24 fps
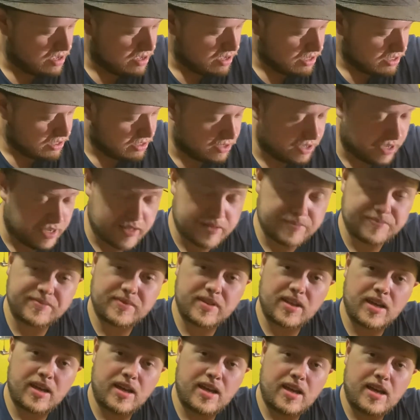So yeah,
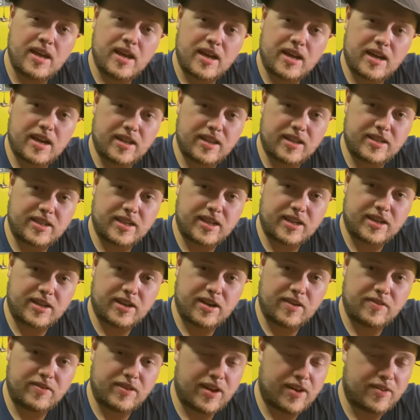got that taken
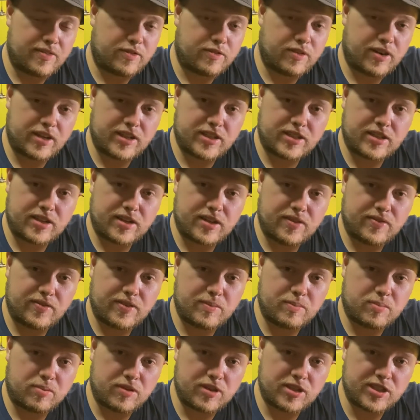care of. They have great stuff,
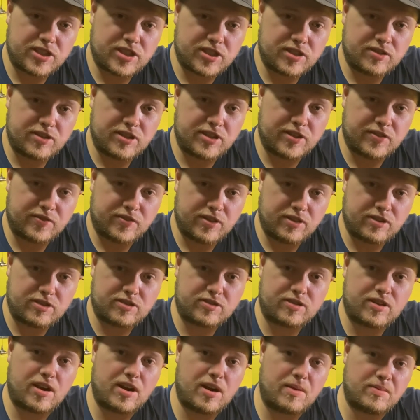and pretty soon in the
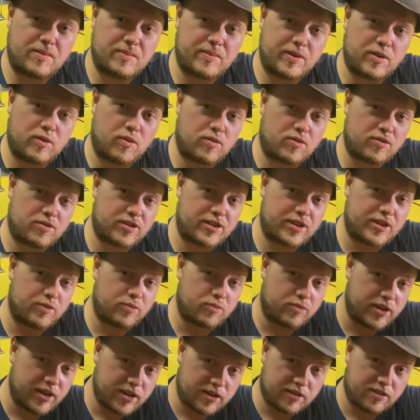future, I hope to be ordering the
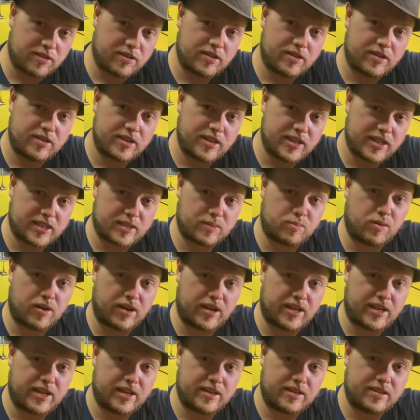rear disc
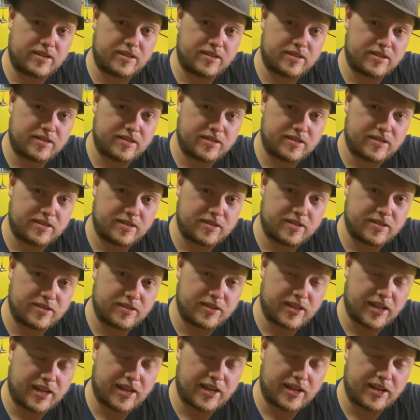brake kit
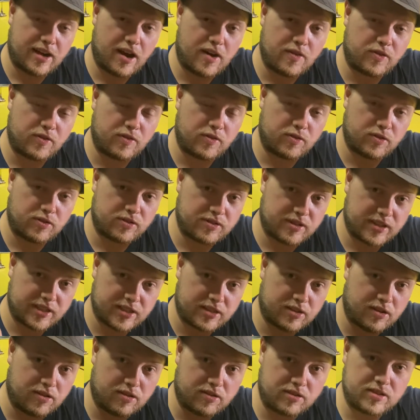that they offer for these
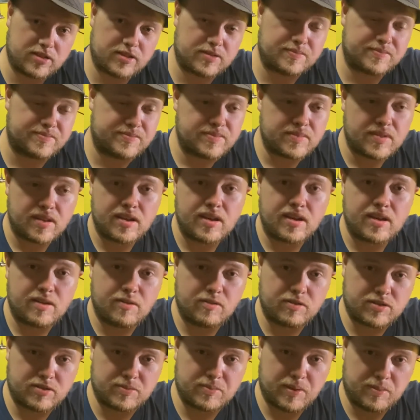cars
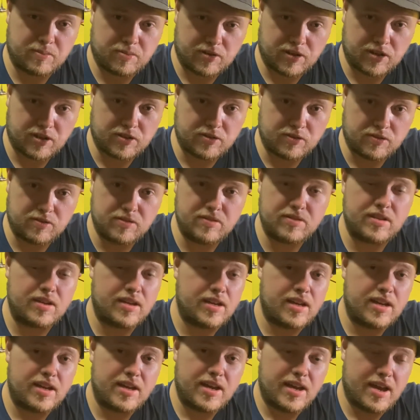which would be pretty cool.
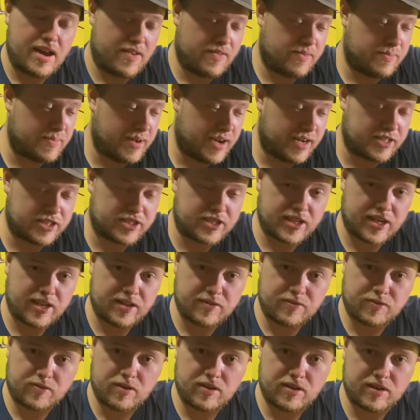Have a match set
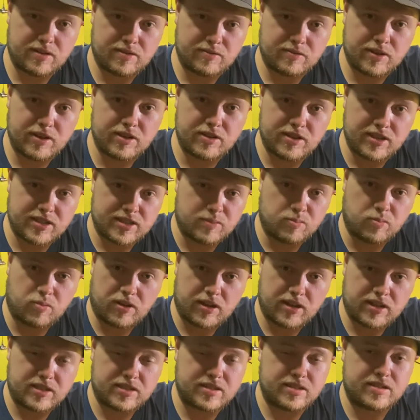front and rear disc
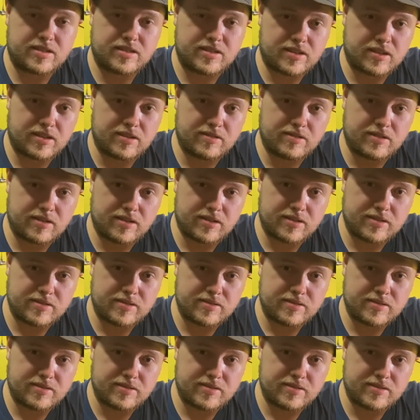brakes. So, uh,